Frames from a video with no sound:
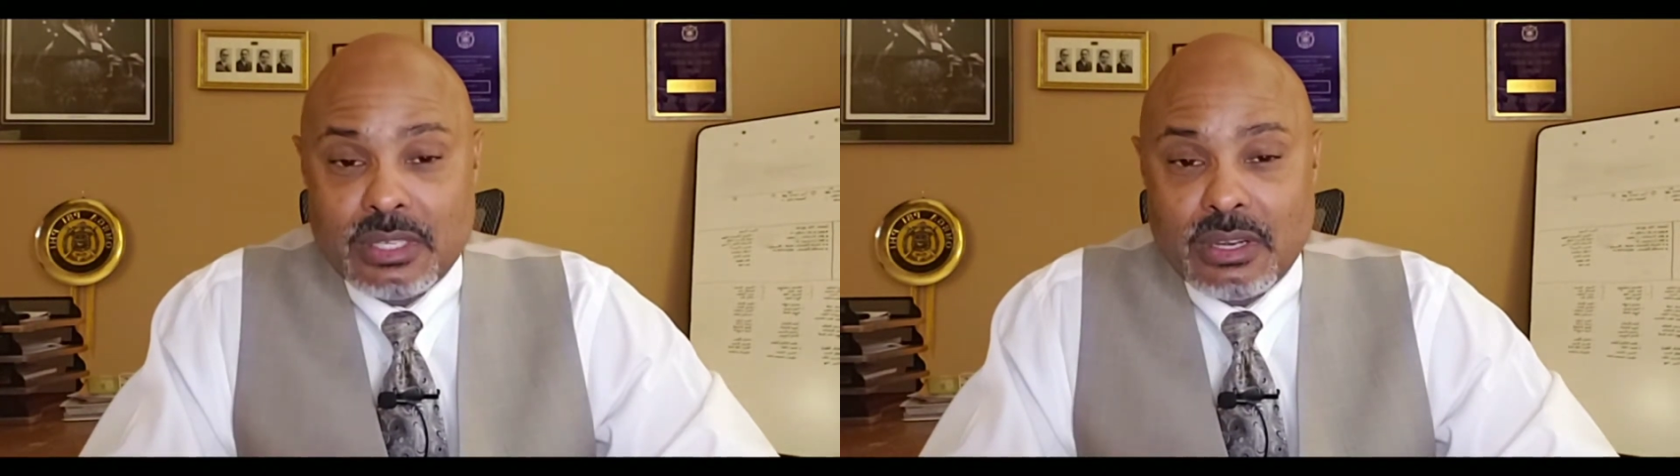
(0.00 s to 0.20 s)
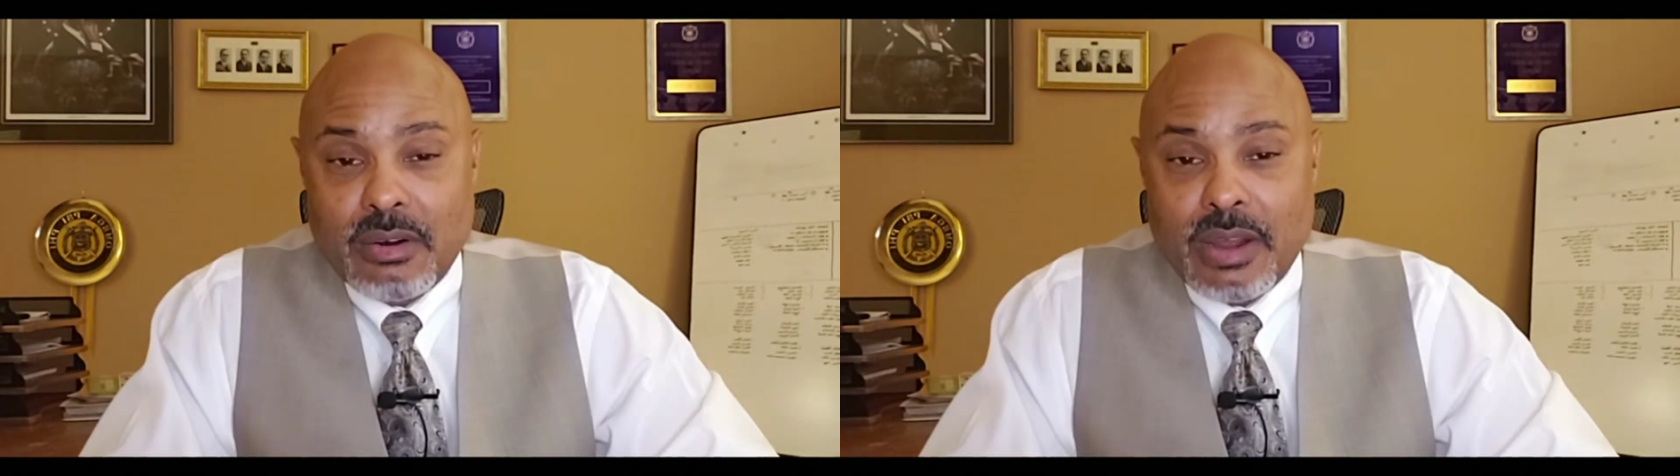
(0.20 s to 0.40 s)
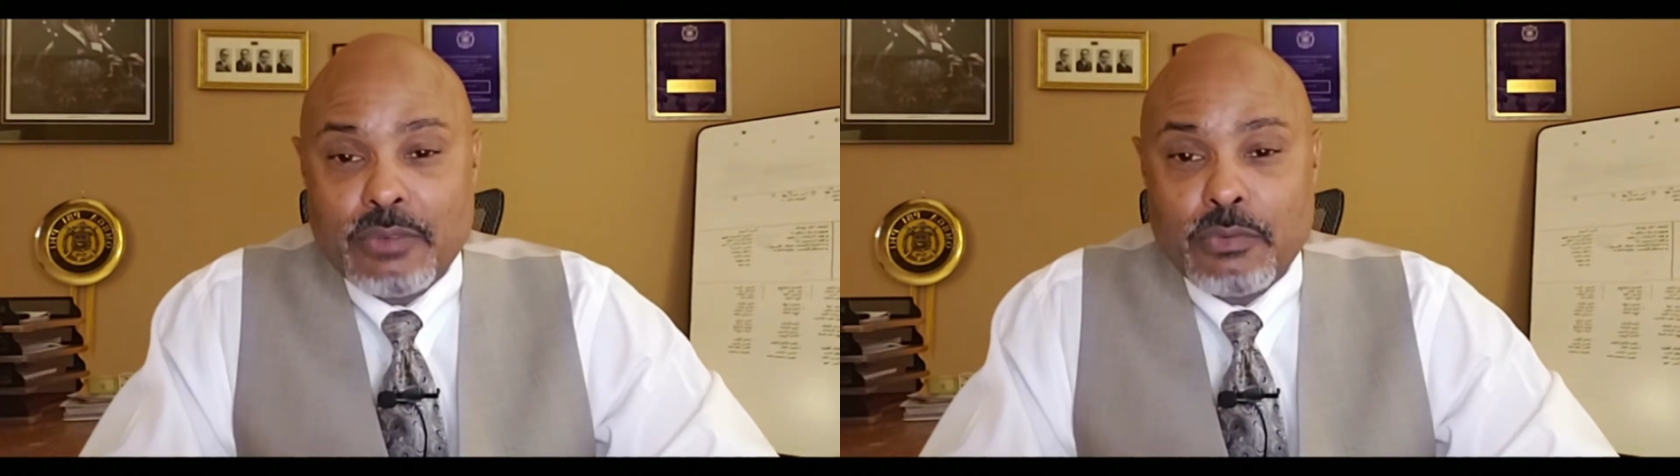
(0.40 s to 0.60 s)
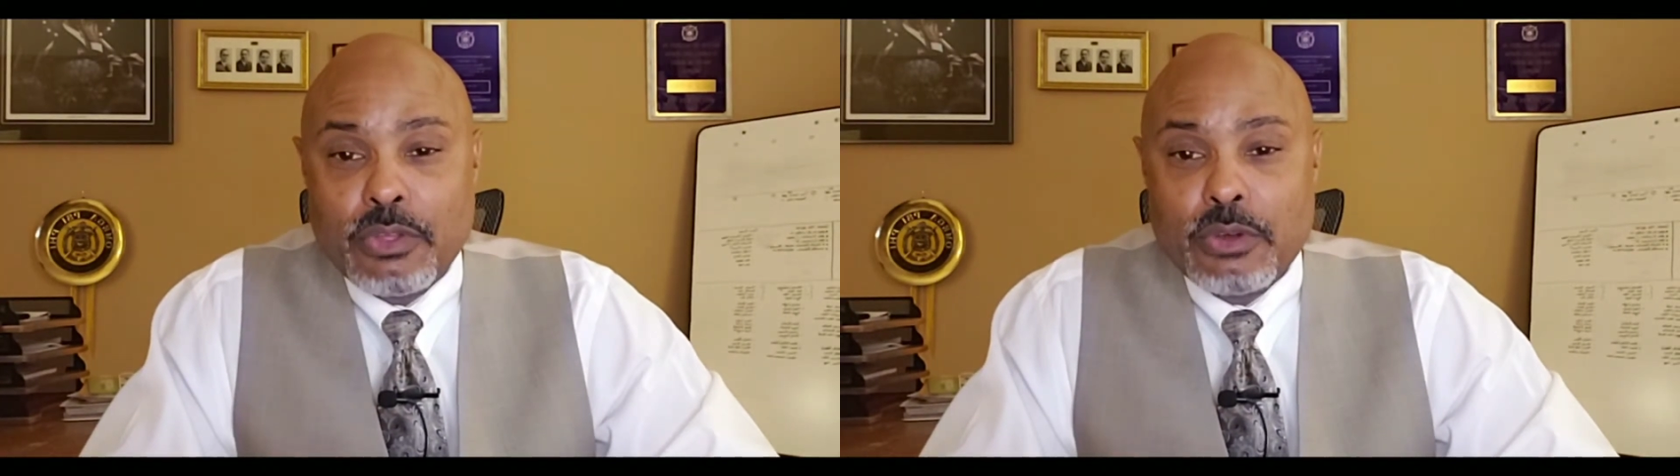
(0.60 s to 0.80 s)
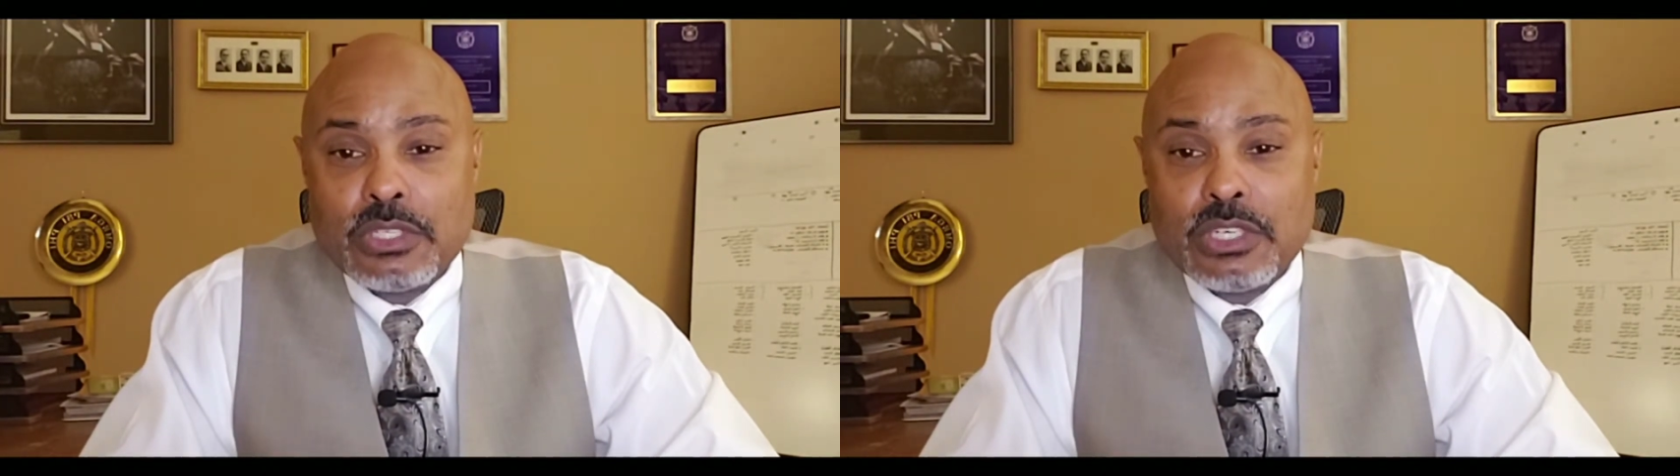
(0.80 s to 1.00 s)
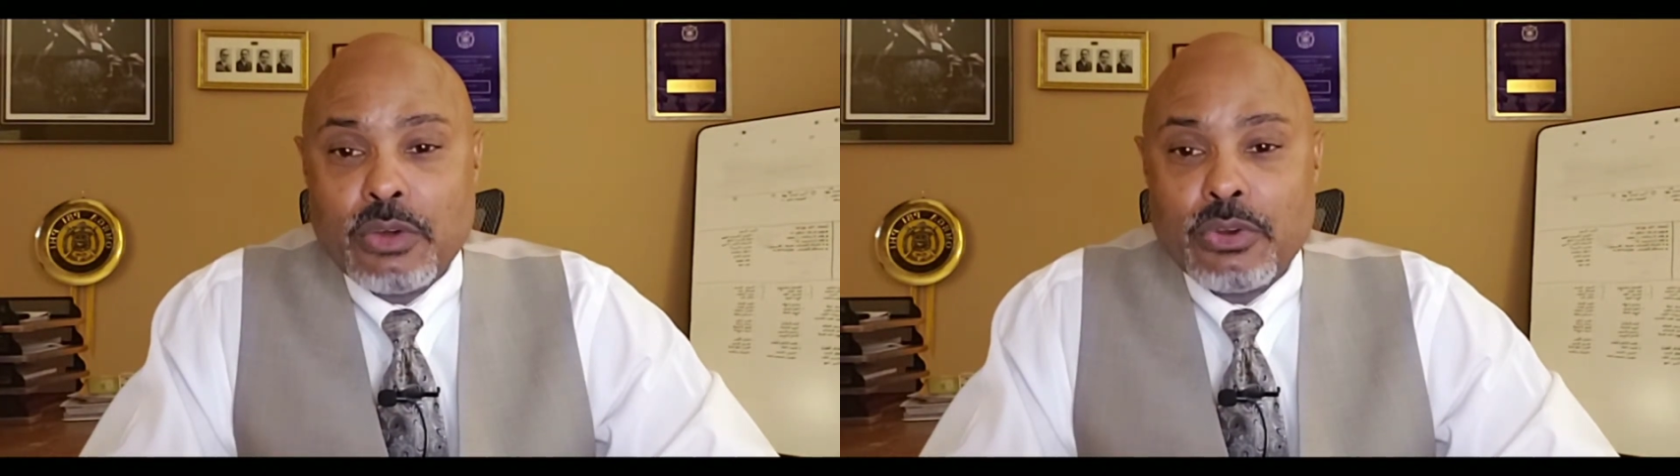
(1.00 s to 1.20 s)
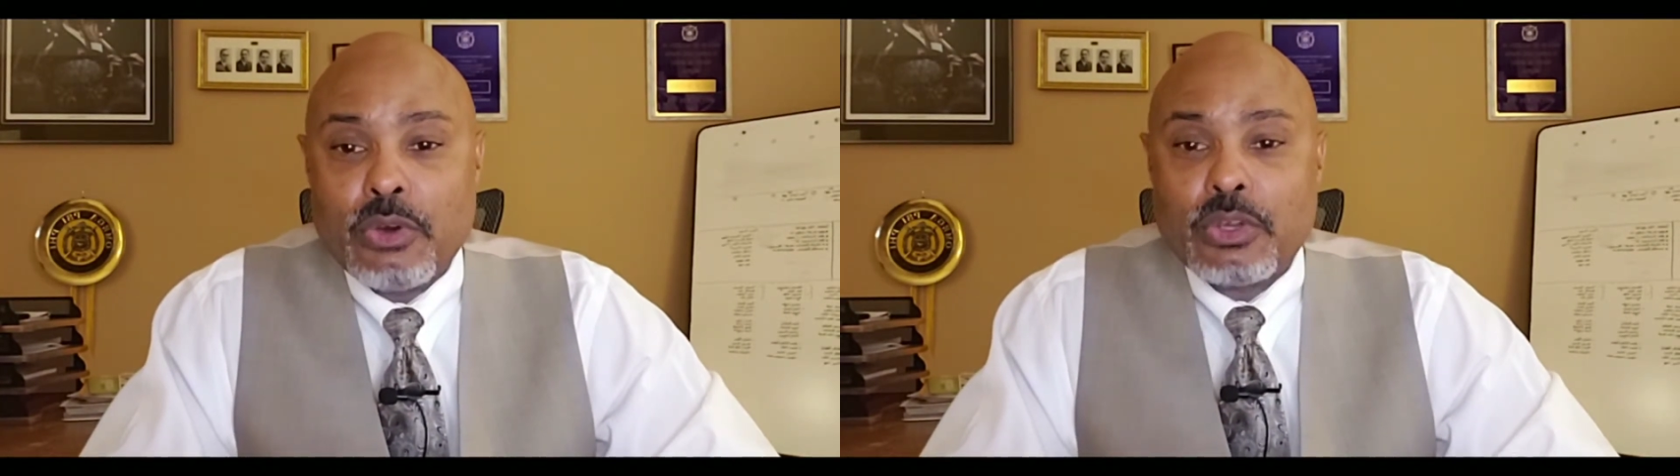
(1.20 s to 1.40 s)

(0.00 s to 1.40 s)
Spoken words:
All right. And for those who don't know,